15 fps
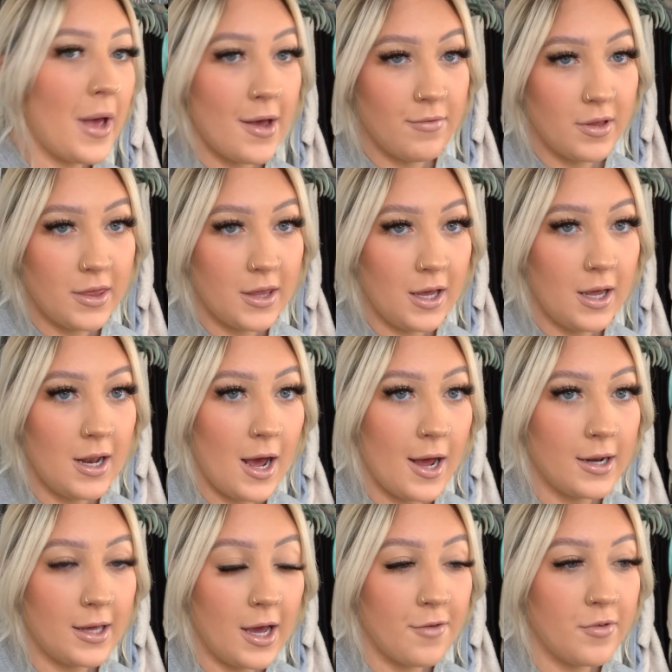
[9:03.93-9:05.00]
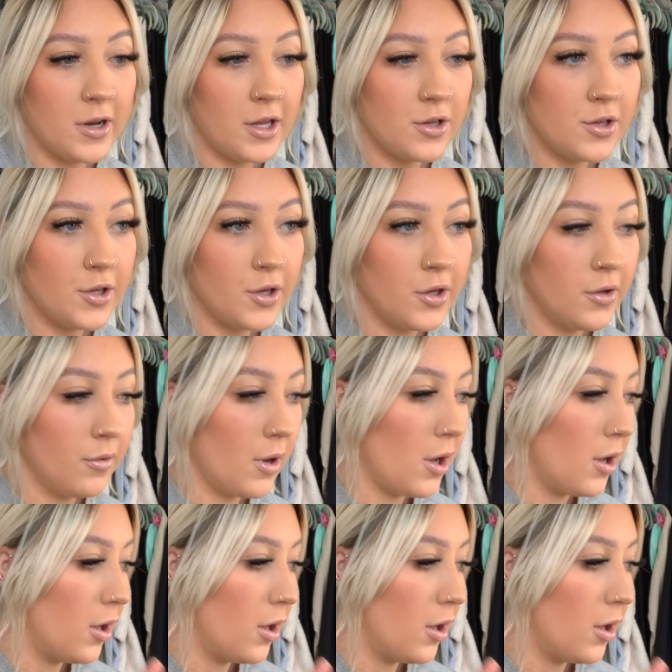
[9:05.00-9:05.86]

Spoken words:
everything and getting ready to